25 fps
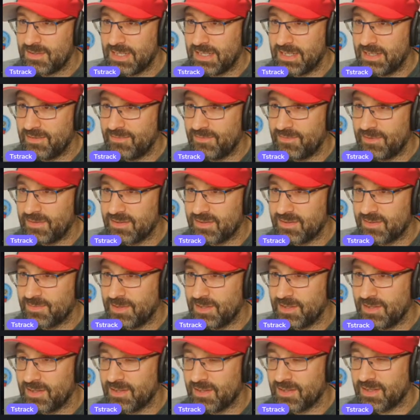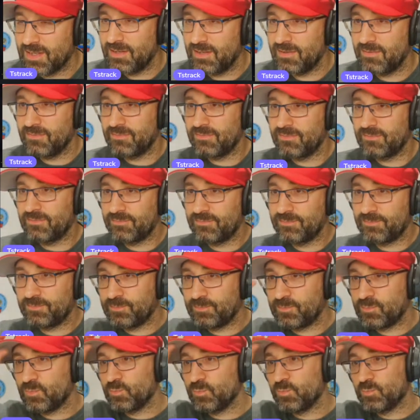anything to make it kind of
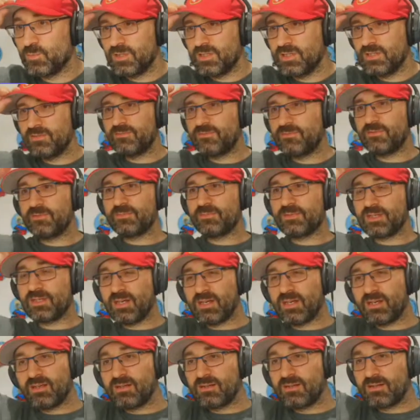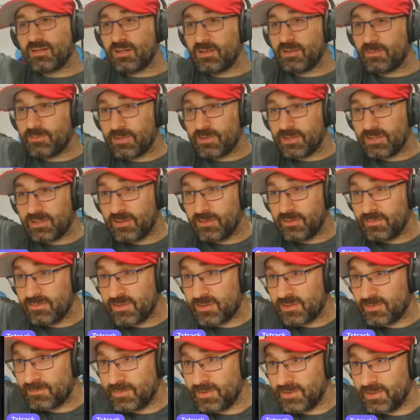worth them taking Caleb
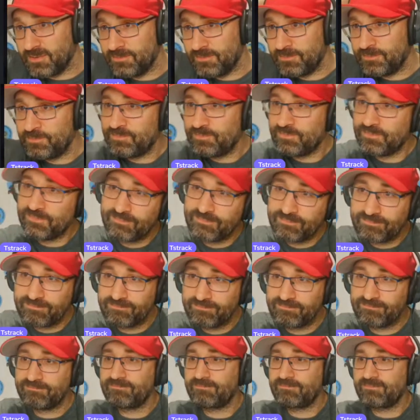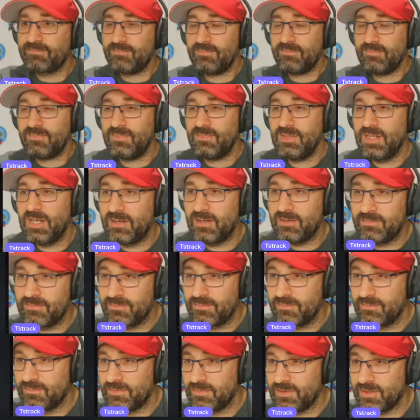Williams. But hey,
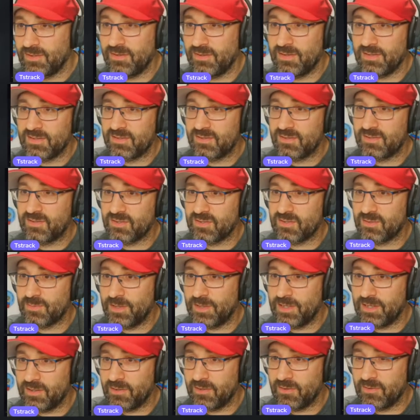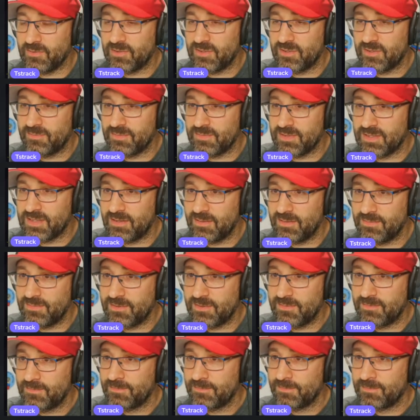that's just the way it goes
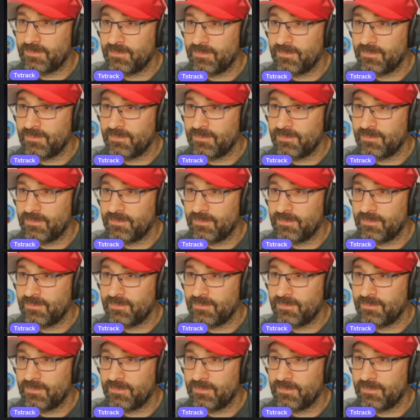sometimes.